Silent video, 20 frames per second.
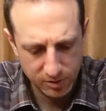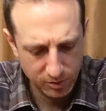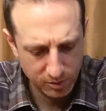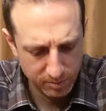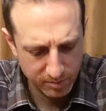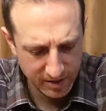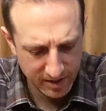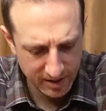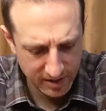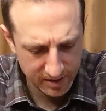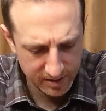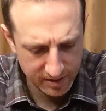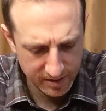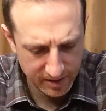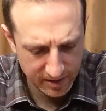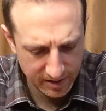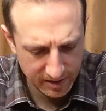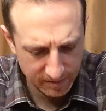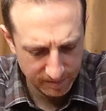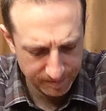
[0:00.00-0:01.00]
too bad
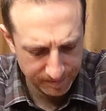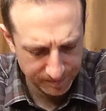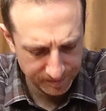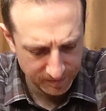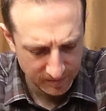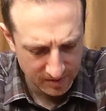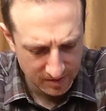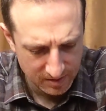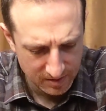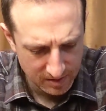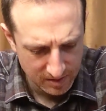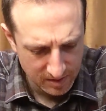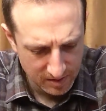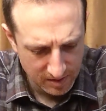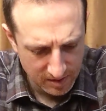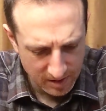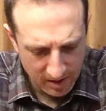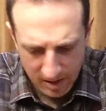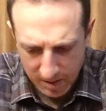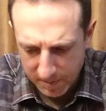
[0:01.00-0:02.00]
there.
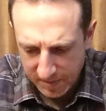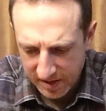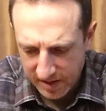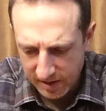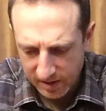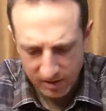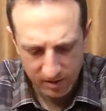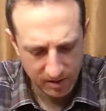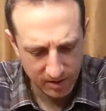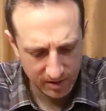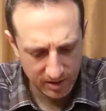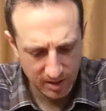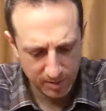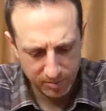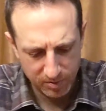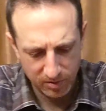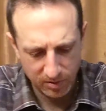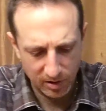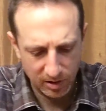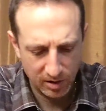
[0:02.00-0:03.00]
Here are a
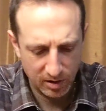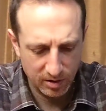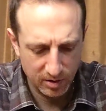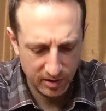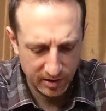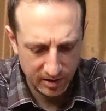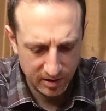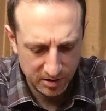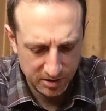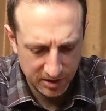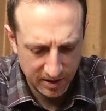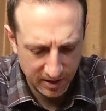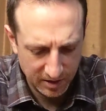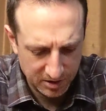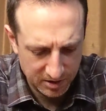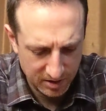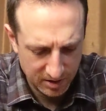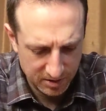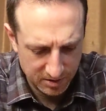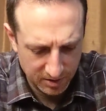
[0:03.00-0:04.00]
couple earlier
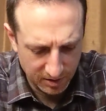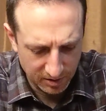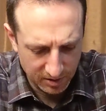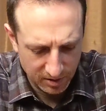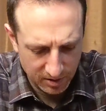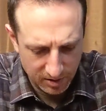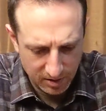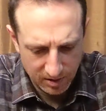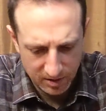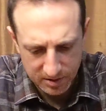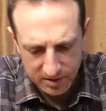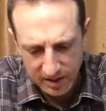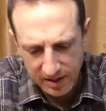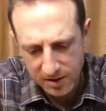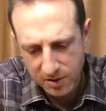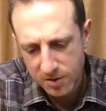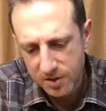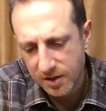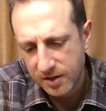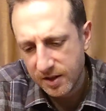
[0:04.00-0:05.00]
Jack Johnson cards. I
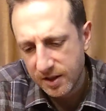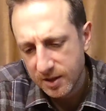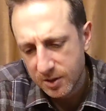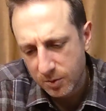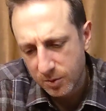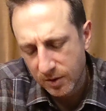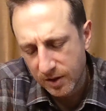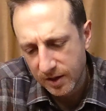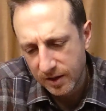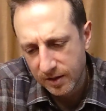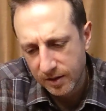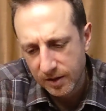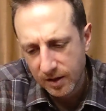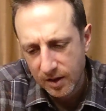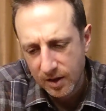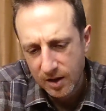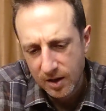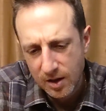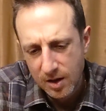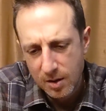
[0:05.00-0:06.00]
knew that these were in
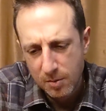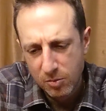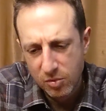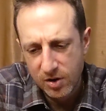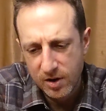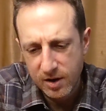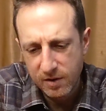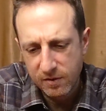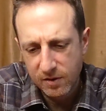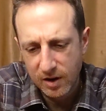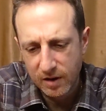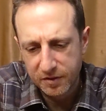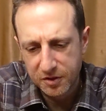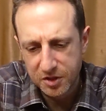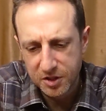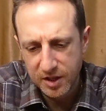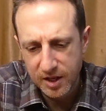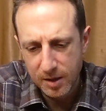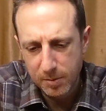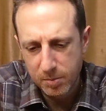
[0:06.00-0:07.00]
pretty rough
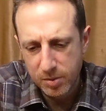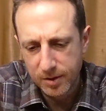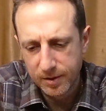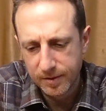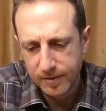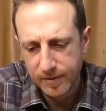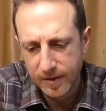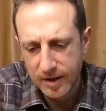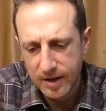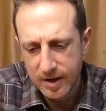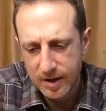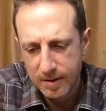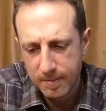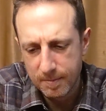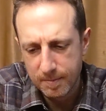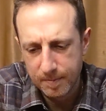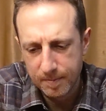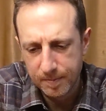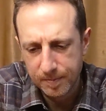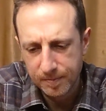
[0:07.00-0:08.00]
shape.
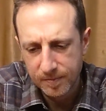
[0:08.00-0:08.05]
I